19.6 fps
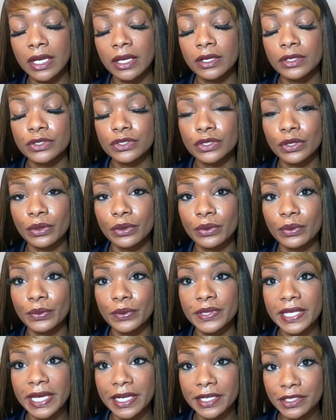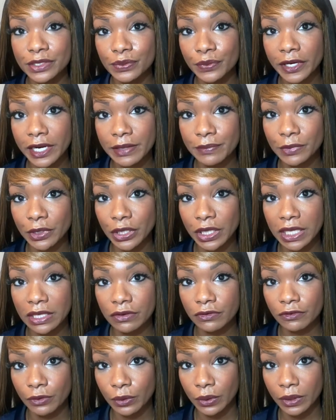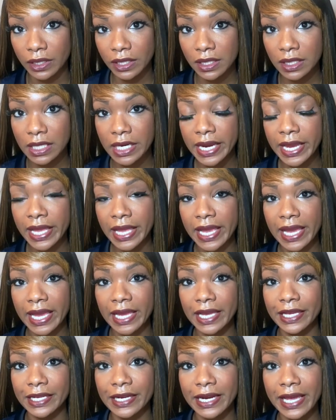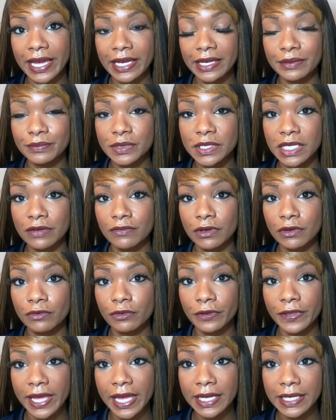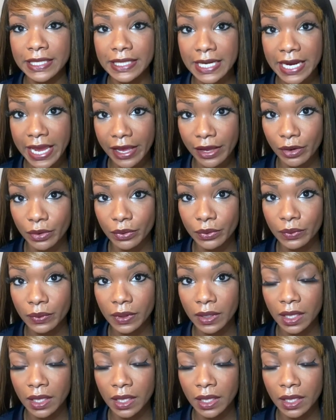So that is what I'm looking for, and I am saving for that now.